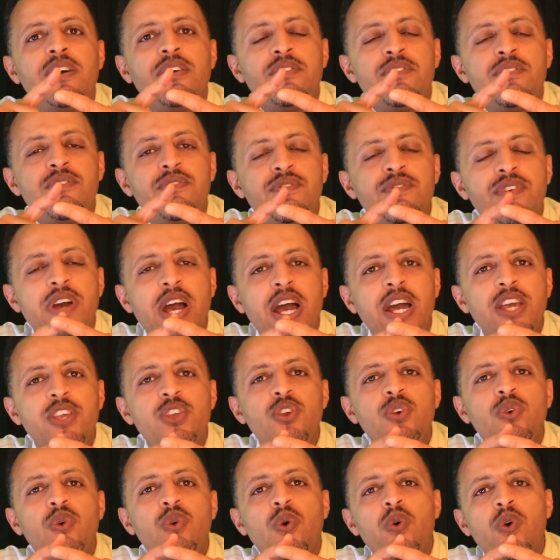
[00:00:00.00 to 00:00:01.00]

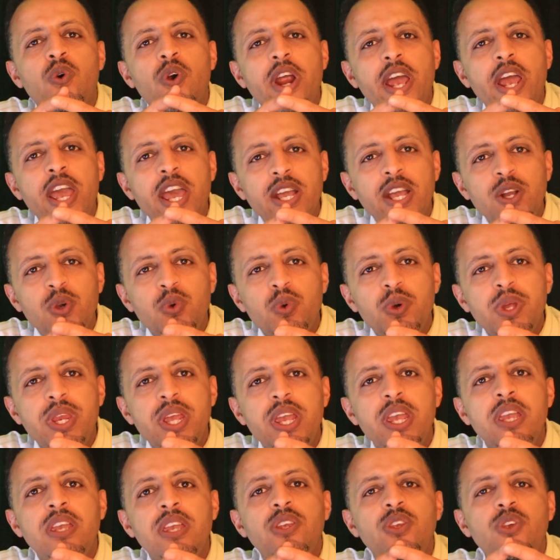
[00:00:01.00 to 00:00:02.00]
value or
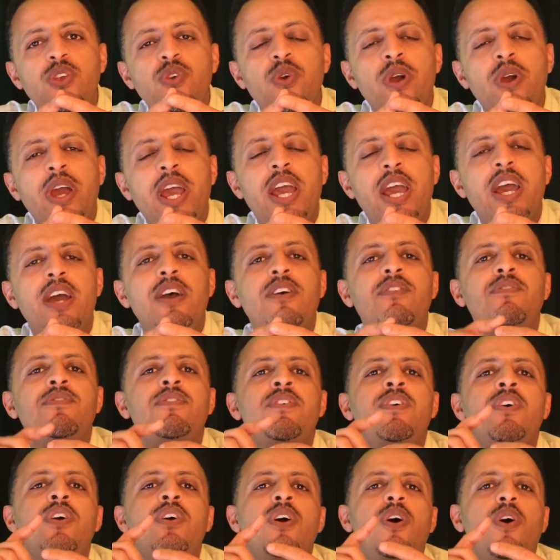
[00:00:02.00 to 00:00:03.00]
equity you have
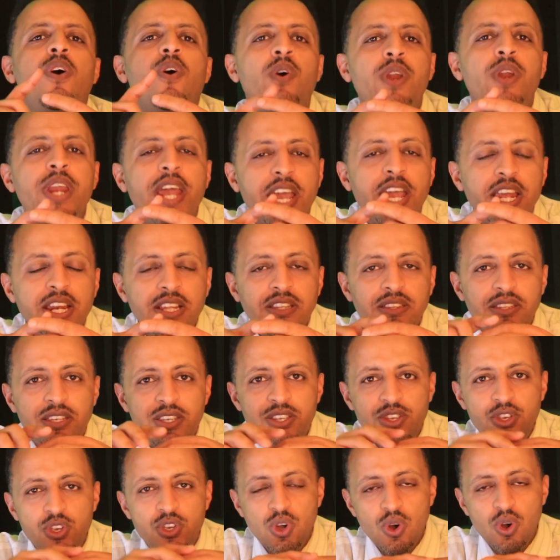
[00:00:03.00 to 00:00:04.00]
on
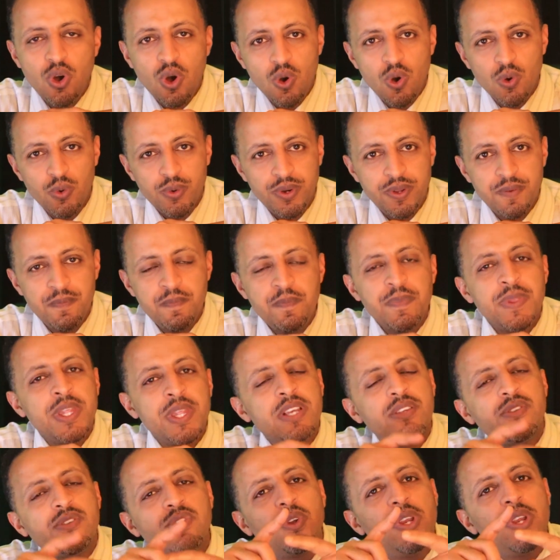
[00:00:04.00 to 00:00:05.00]
anything you own.
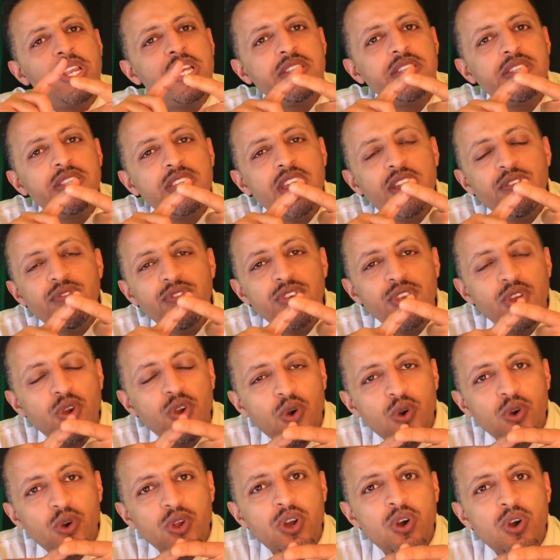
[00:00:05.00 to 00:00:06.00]
So let's say if you
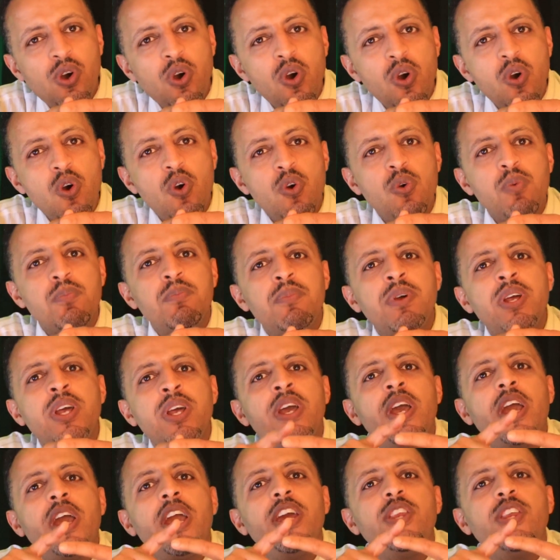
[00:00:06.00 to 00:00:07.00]
own a home
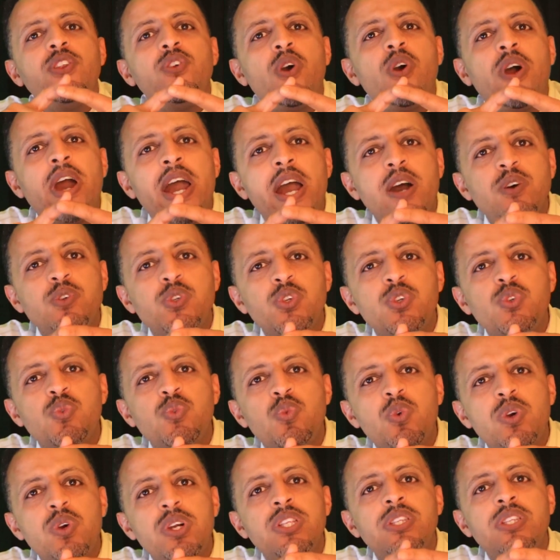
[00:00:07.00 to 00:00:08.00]
and your house is
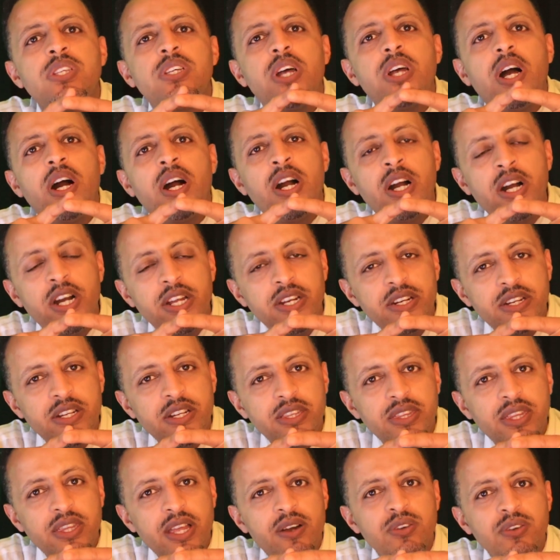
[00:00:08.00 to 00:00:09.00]
worth
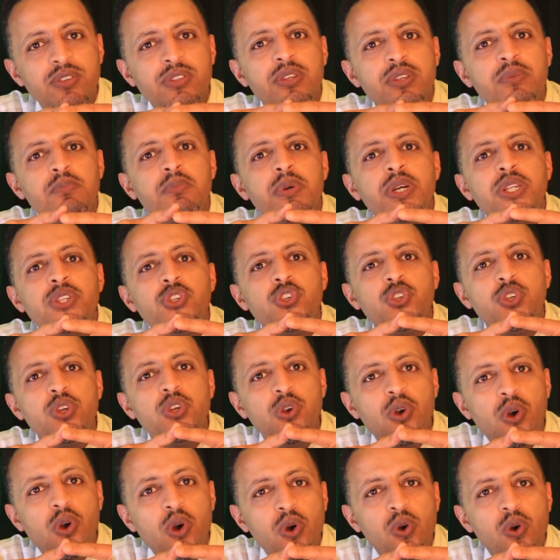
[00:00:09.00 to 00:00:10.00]
100,000 but
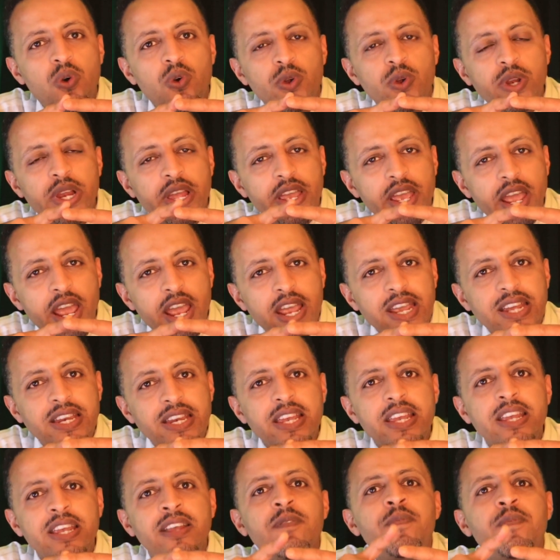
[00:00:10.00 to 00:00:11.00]
you owe only
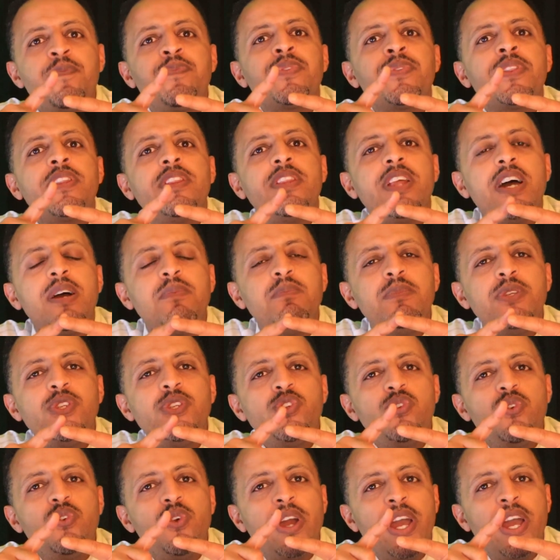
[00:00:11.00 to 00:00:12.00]
80, that
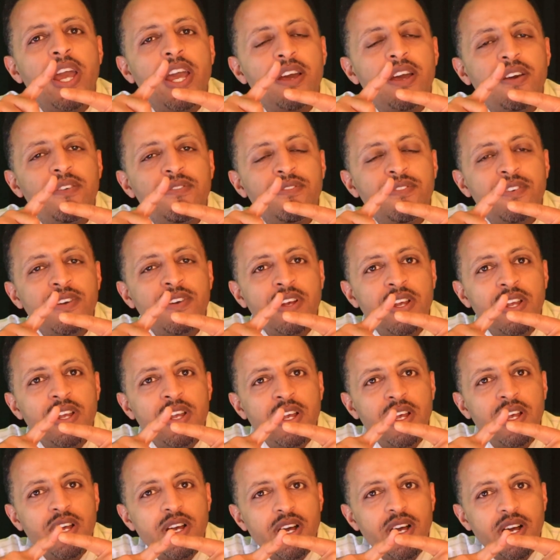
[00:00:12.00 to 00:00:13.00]
means you have
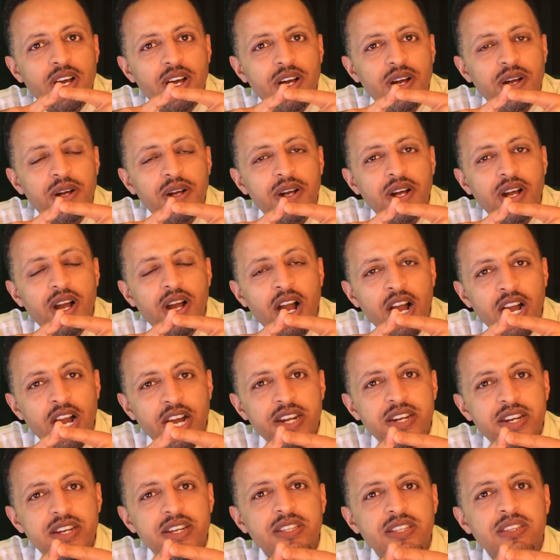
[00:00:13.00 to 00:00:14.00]

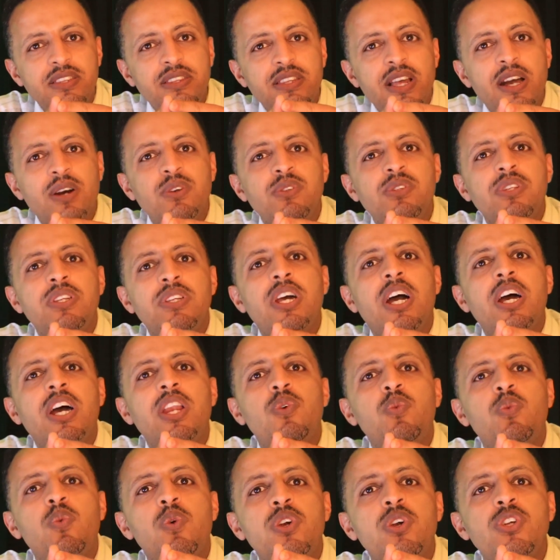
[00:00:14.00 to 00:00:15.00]

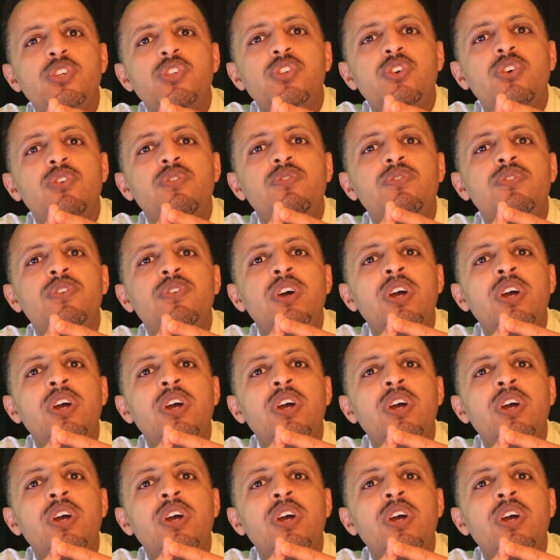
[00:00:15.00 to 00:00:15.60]
$100,000 worth of